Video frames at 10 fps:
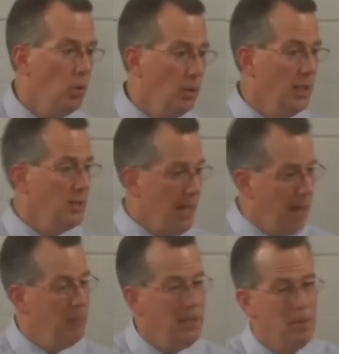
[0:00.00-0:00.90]
or less
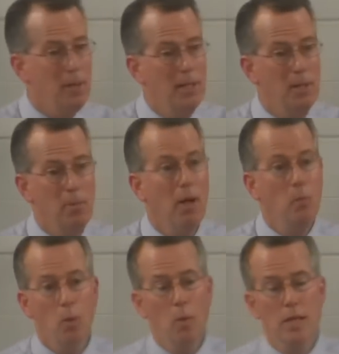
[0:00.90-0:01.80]
happy depending upon
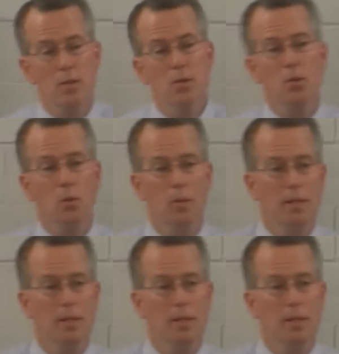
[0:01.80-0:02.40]
what we do.